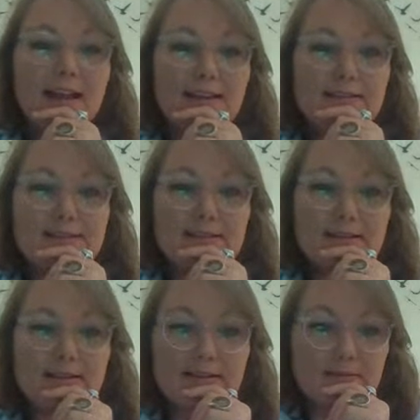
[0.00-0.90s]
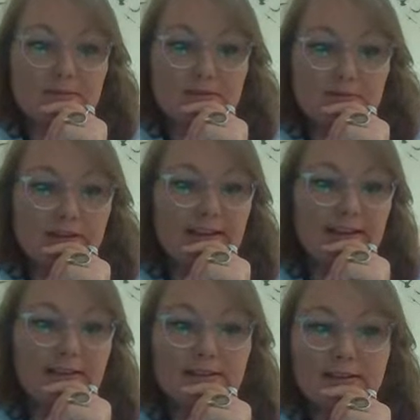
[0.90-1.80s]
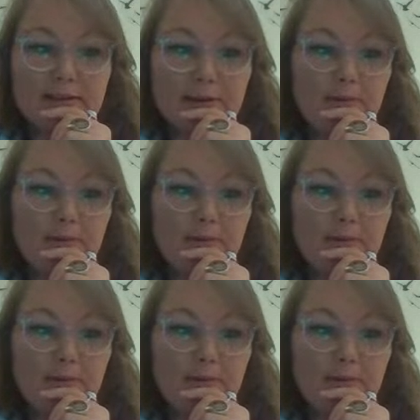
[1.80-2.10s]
and this was really